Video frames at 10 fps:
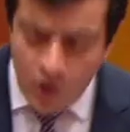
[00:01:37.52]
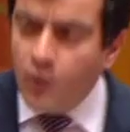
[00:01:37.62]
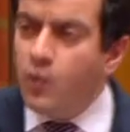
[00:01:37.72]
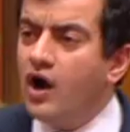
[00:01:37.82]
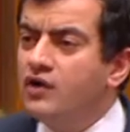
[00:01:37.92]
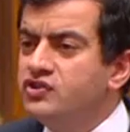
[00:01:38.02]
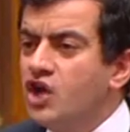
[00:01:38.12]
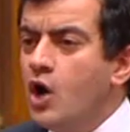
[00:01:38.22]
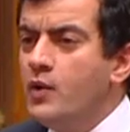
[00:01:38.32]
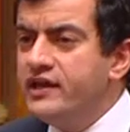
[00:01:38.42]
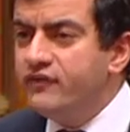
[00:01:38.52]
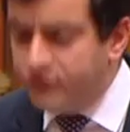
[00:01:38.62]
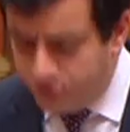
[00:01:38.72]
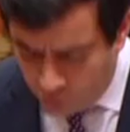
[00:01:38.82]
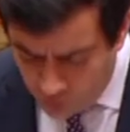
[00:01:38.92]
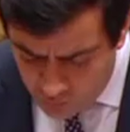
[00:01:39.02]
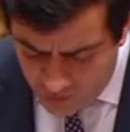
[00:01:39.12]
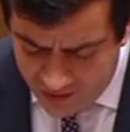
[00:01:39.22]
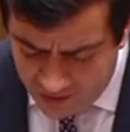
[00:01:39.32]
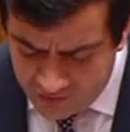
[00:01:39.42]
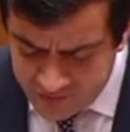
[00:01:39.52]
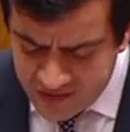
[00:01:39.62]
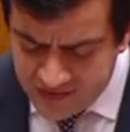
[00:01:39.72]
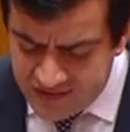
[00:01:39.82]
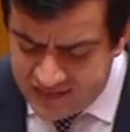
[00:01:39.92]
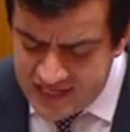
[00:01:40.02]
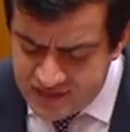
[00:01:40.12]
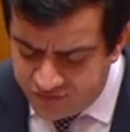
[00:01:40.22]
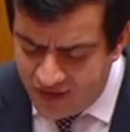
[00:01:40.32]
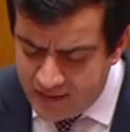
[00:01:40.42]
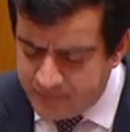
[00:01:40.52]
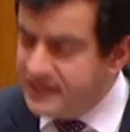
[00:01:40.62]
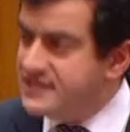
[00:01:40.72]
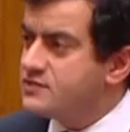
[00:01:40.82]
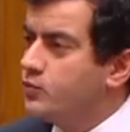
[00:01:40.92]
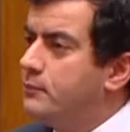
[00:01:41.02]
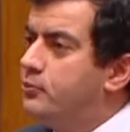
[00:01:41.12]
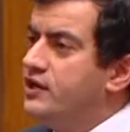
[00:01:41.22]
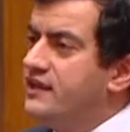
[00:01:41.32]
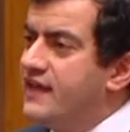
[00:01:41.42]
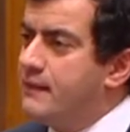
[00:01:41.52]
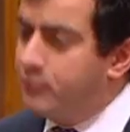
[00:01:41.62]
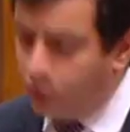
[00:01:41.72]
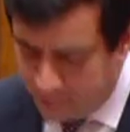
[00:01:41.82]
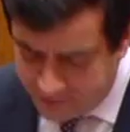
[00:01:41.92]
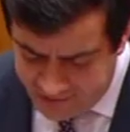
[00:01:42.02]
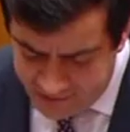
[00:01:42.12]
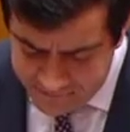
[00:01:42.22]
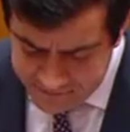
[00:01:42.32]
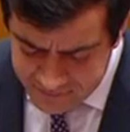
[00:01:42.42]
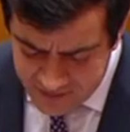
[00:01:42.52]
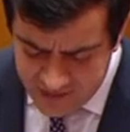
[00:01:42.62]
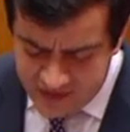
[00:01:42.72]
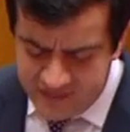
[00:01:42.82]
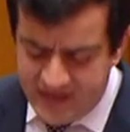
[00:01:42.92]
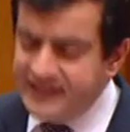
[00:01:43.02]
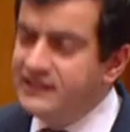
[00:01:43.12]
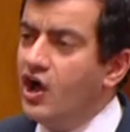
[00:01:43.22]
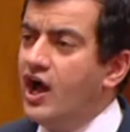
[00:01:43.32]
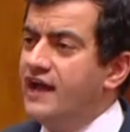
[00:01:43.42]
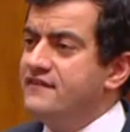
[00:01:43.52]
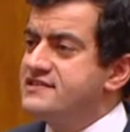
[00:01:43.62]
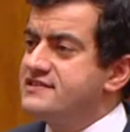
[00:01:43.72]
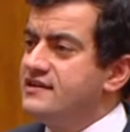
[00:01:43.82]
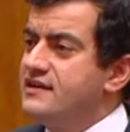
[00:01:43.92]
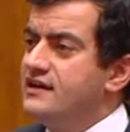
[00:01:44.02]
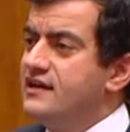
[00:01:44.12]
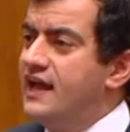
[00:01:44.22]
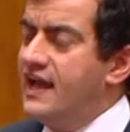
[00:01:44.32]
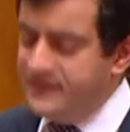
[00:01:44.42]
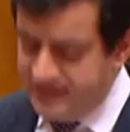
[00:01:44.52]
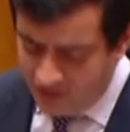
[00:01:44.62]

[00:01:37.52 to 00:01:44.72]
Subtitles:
while knowing full well that these families were putting their property, their lives and their